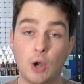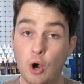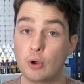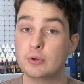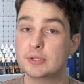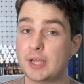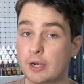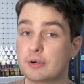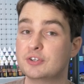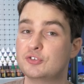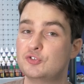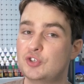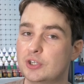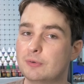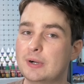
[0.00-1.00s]
on current
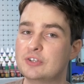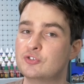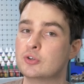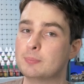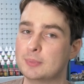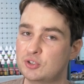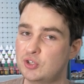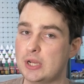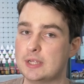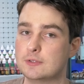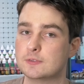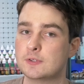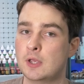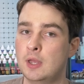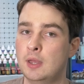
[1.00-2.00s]
generation
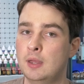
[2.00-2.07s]
machines.